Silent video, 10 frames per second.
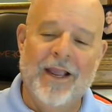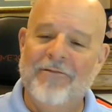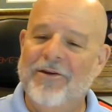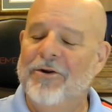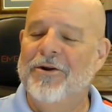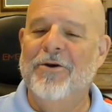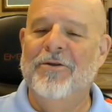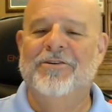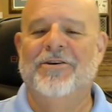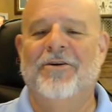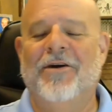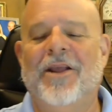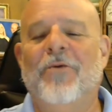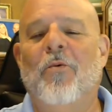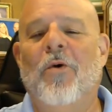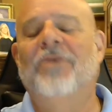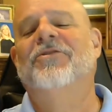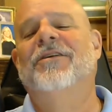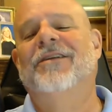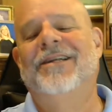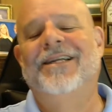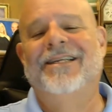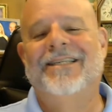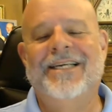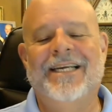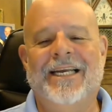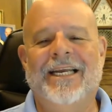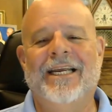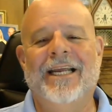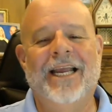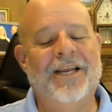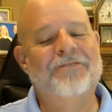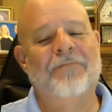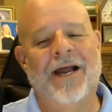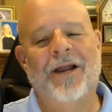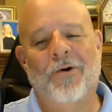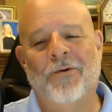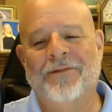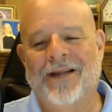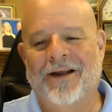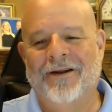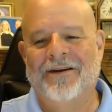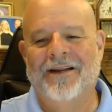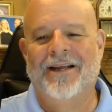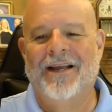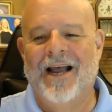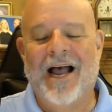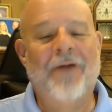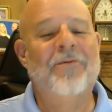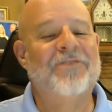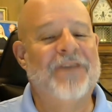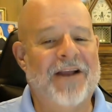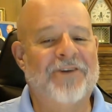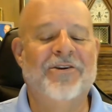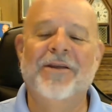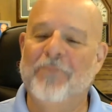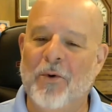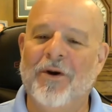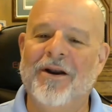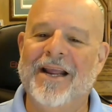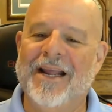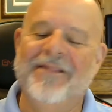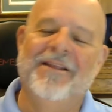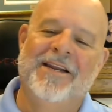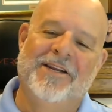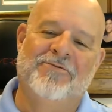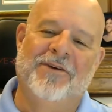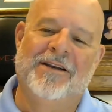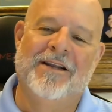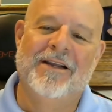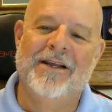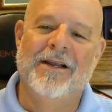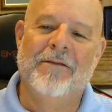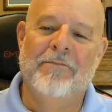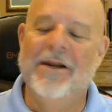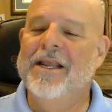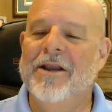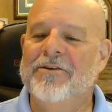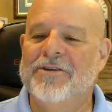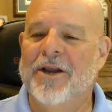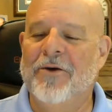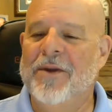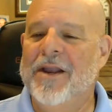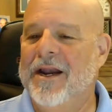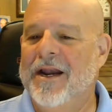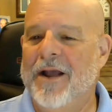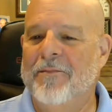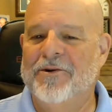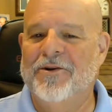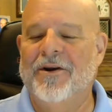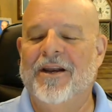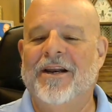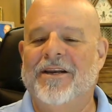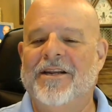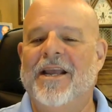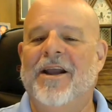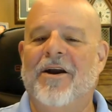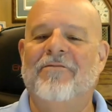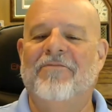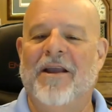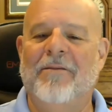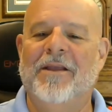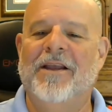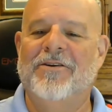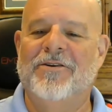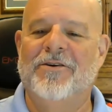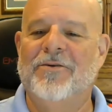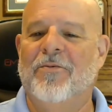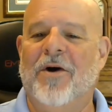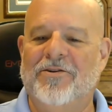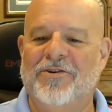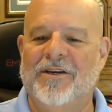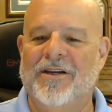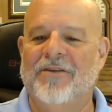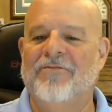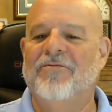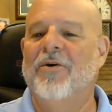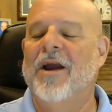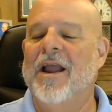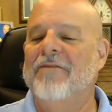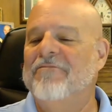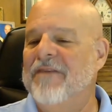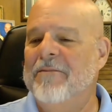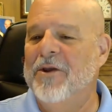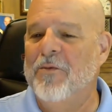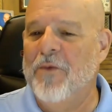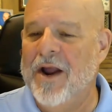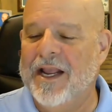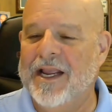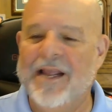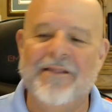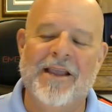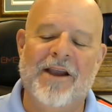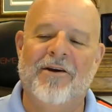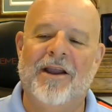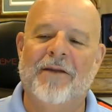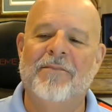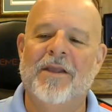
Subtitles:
If you don't know this already, Washington, D.C. is my hometown. I was actually born in the district. Many years ago, we had an opportunity to take our family to Washington for a family wedding in the area.